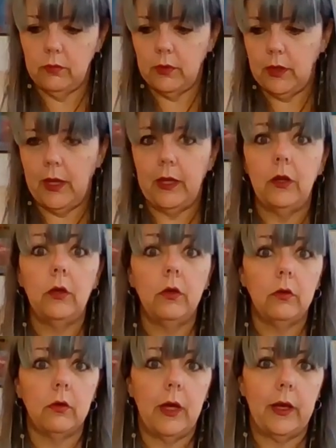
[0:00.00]
How to
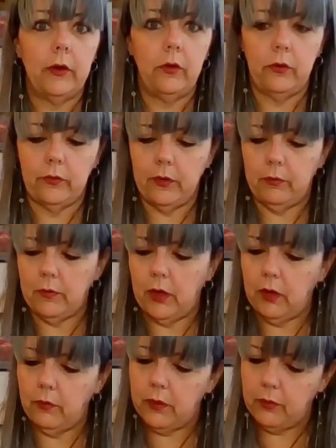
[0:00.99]
do a slip
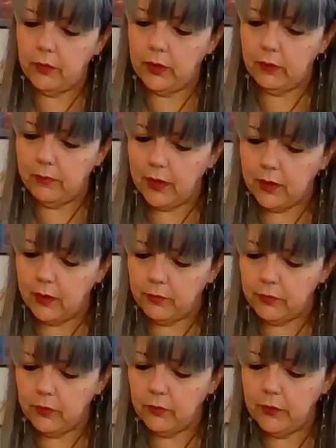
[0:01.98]
knot. I'm gonna bring it back
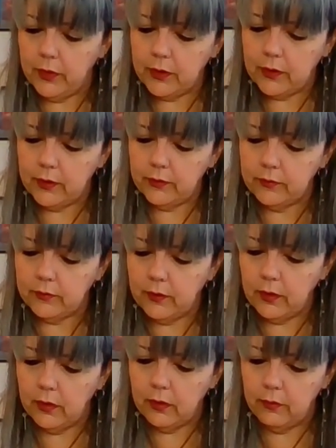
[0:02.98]
up real quick because,